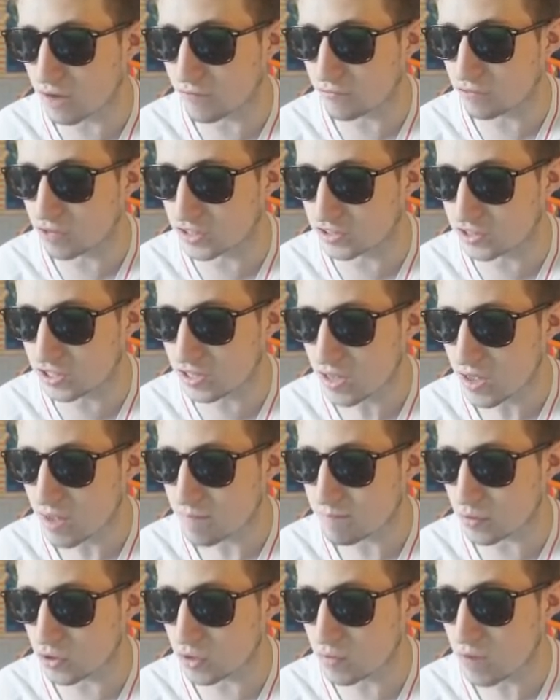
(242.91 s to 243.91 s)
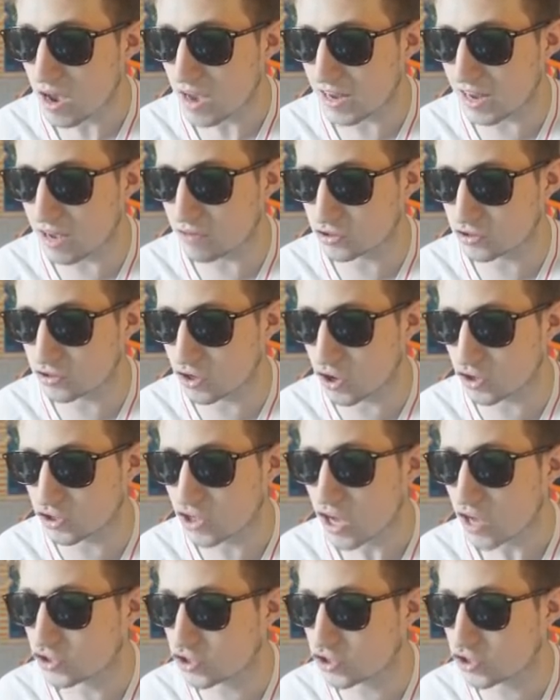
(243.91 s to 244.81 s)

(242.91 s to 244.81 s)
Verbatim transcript: Wait, Frenzy, boom, and now Surge.